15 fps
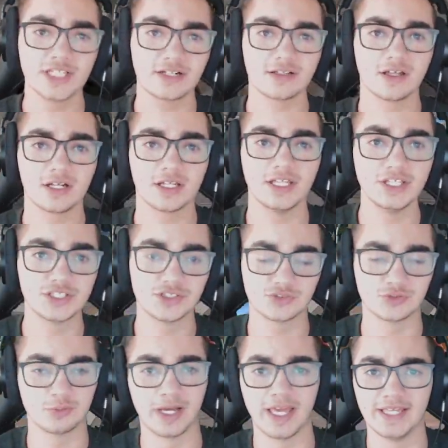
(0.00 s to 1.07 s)
had a lot of issues
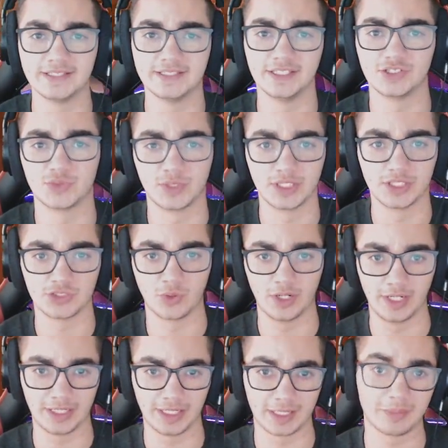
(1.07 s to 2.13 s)
with my
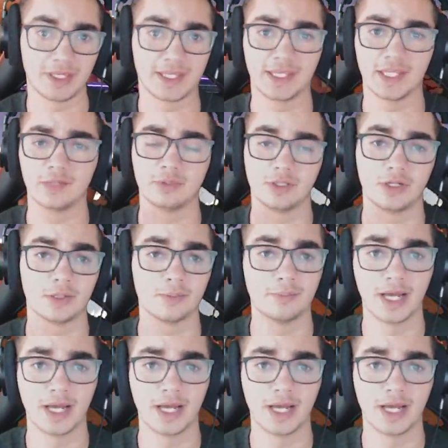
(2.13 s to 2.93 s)
AT2020, like picking up a lot of